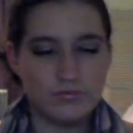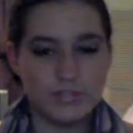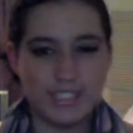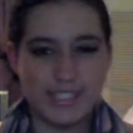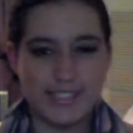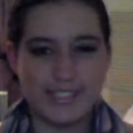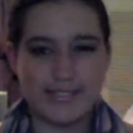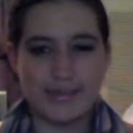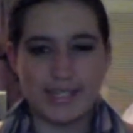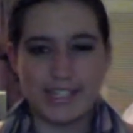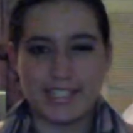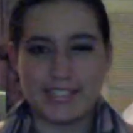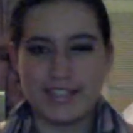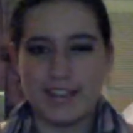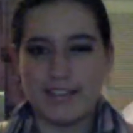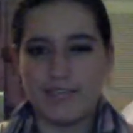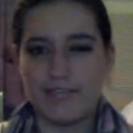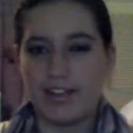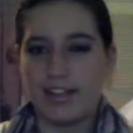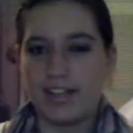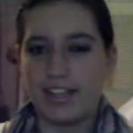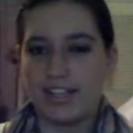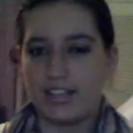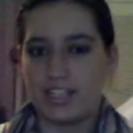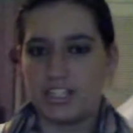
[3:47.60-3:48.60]
Just because I
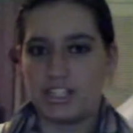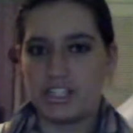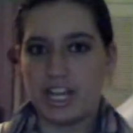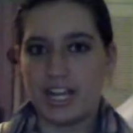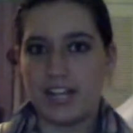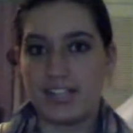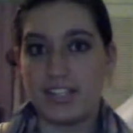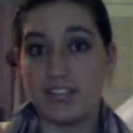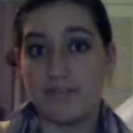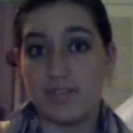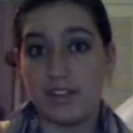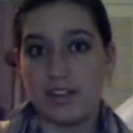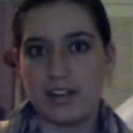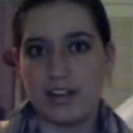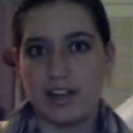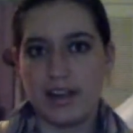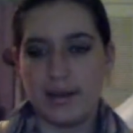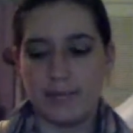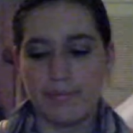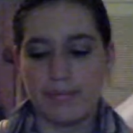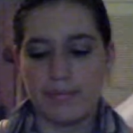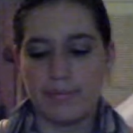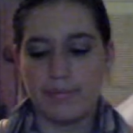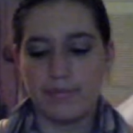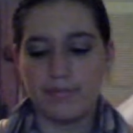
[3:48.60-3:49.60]
felt like the chance of it
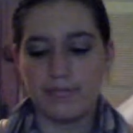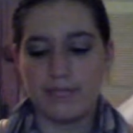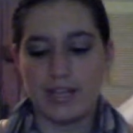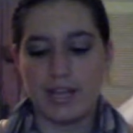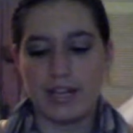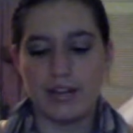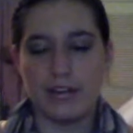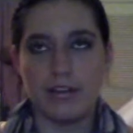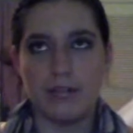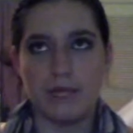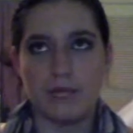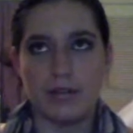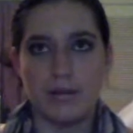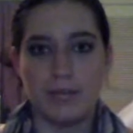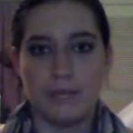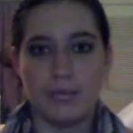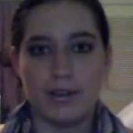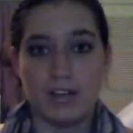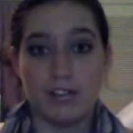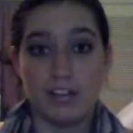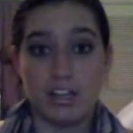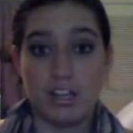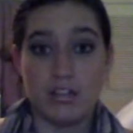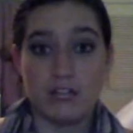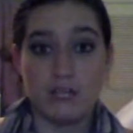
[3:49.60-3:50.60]
that it would have
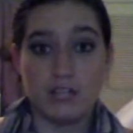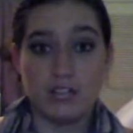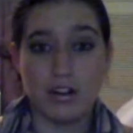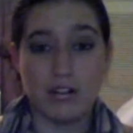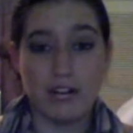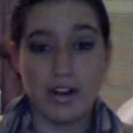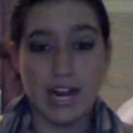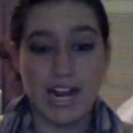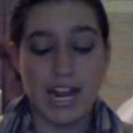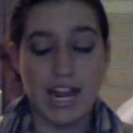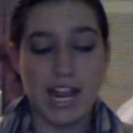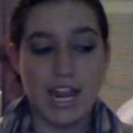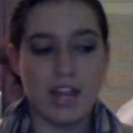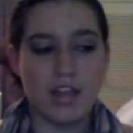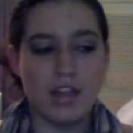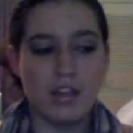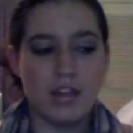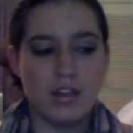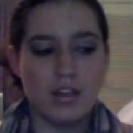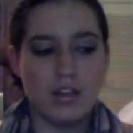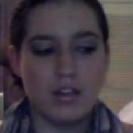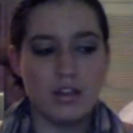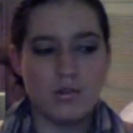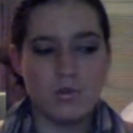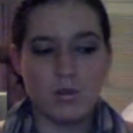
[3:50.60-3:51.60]
been used already
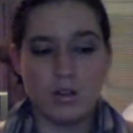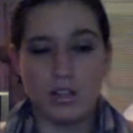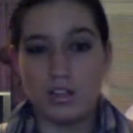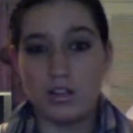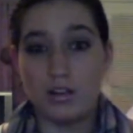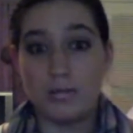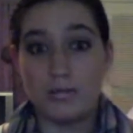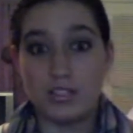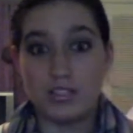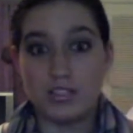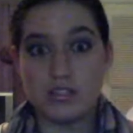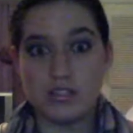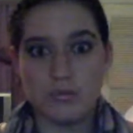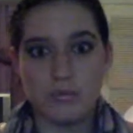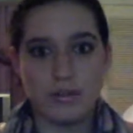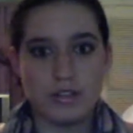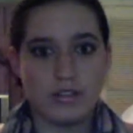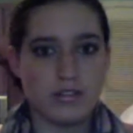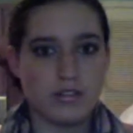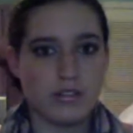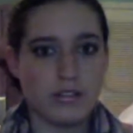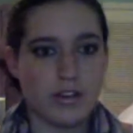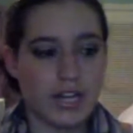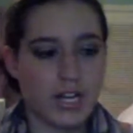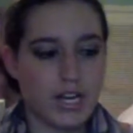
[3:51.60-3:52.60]
were a little bit
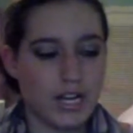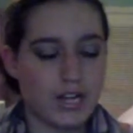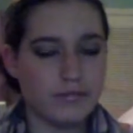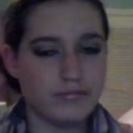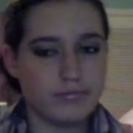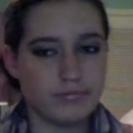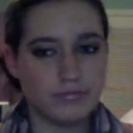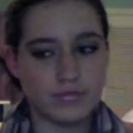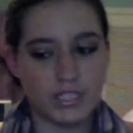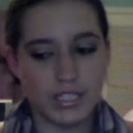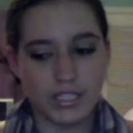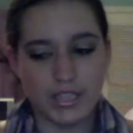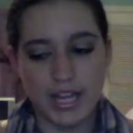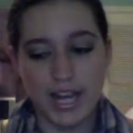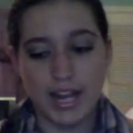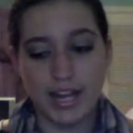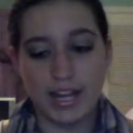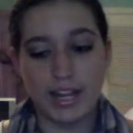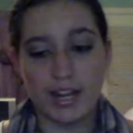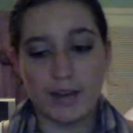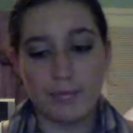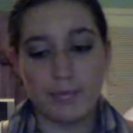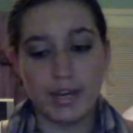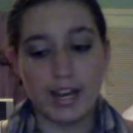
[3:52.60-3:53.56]
slimmer, so I did that.